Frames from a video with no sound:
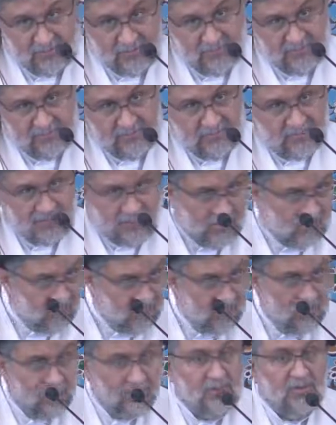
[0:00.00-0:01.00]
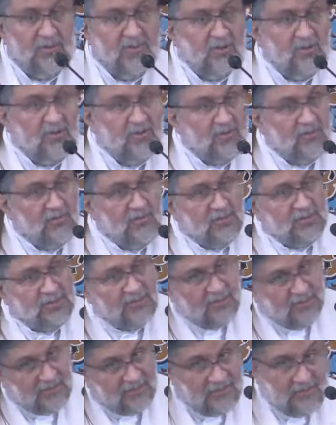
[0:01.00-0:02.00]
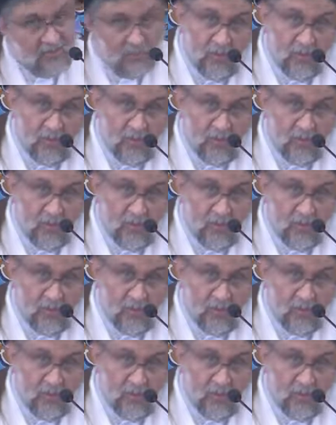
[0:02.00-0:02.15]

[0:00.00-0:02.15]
you know, what role